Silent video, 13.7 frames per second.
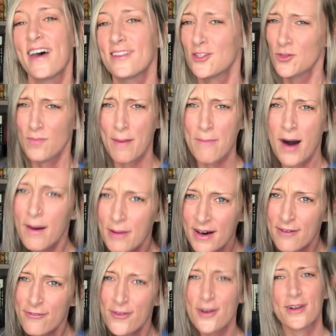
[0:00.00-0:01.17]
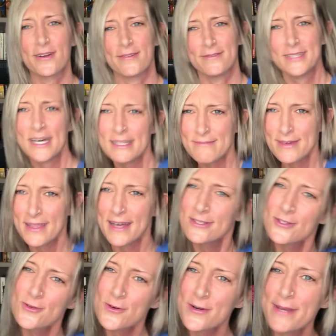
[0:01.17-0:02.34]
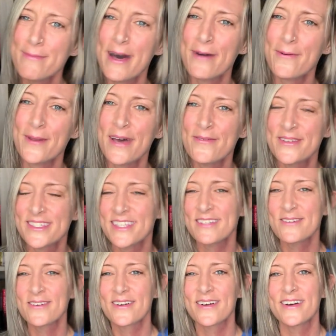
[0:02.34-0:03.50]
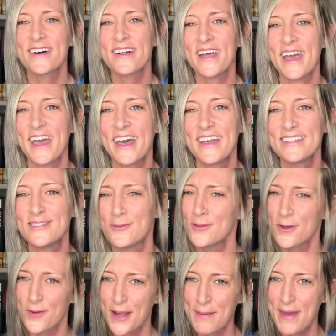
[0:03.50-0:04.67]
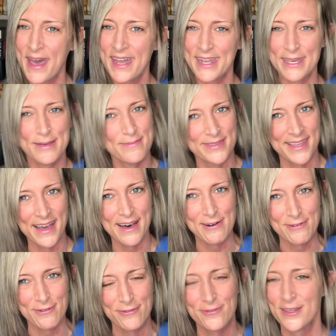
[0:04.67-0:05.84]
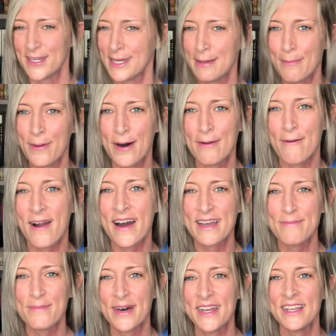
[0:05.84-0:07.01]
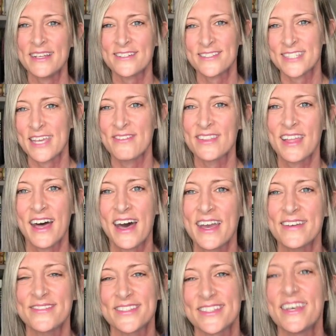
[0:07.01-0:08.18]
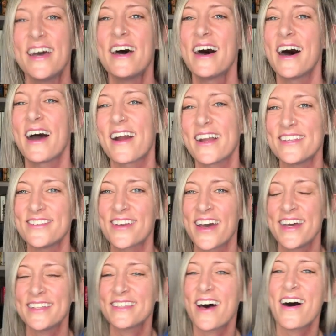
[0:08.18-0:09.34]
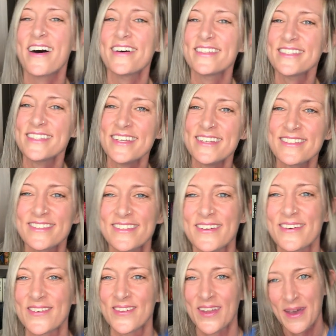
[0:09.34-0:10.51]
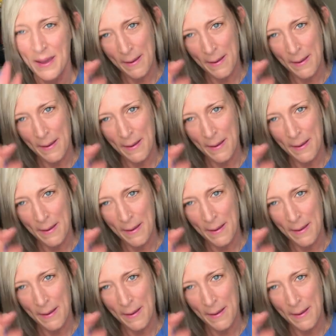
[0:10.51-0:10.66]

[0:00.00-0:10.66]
to my mama for telling me that story back when I was a little girl, and to the great man himself. Keep on rocking, buddy. You're saving lives. All right, you guys, I'll see you soon.